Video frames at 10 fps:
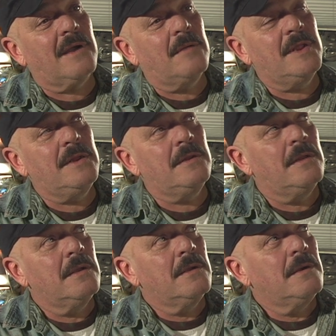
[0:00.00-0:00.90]
I mean,
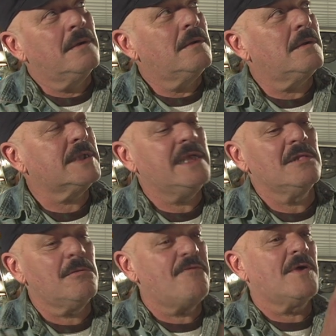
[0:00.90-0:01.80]
a
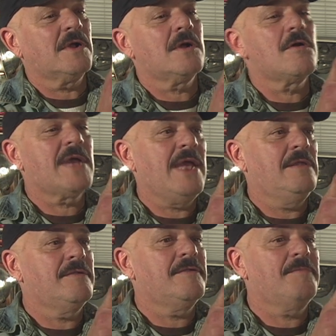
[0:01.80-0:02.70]
kilo of fucking cocaine
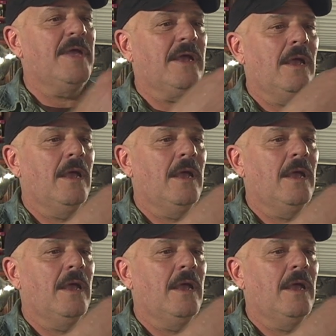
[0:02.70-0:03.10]
is this big.